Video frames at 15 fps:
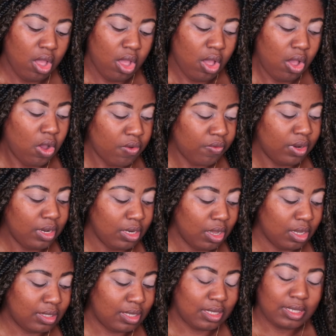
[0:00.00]
overly
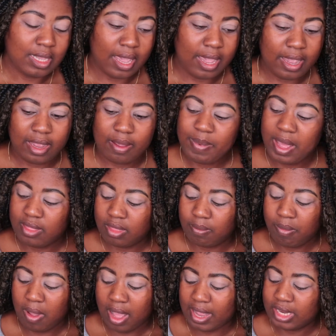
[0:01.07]
lot to say about the
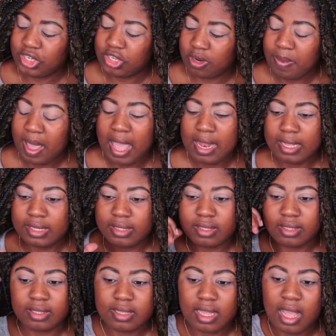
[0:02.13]
eyeshadow
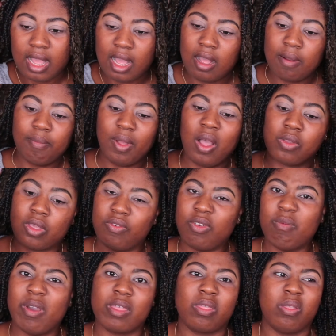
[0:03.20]
palettes. I'll give you
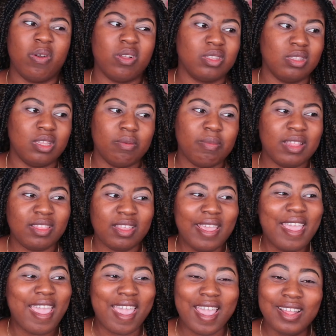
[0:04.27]
my thoughts on them at the
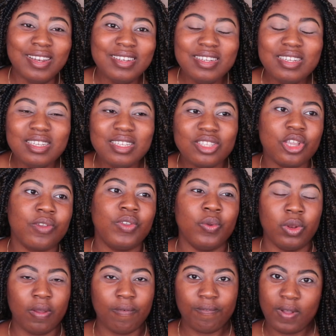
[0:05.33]
end. So if you
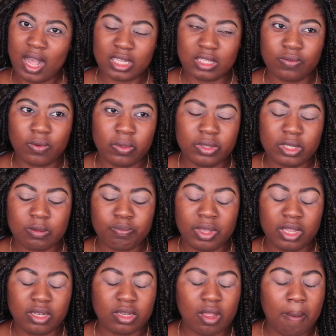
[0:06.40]
want to fast forward this
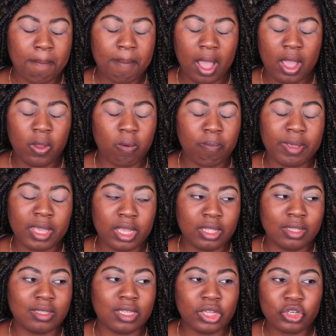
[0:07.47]
bit, by all
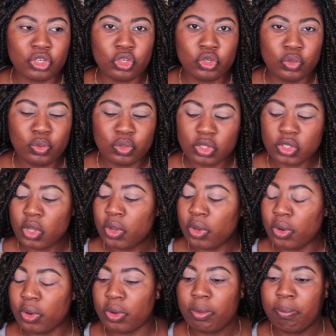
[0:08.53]
means do
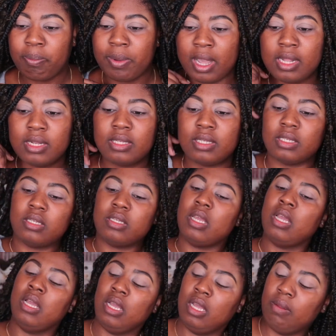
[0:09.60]
so. But
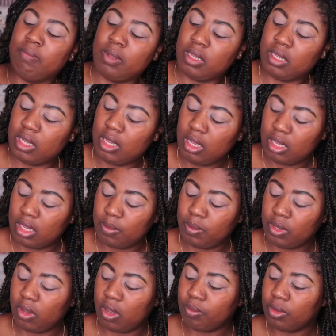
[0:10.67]
yeah, here we
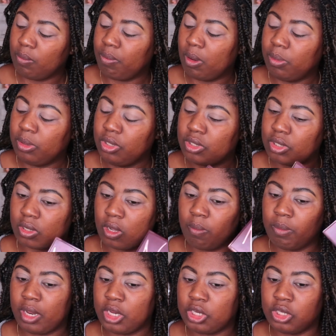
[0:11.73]
go. I'm going to probably use a
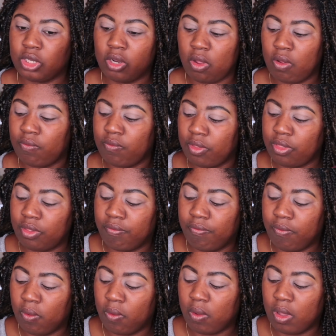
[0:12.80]
combination of the
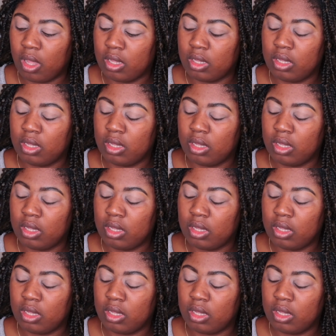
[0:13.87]
4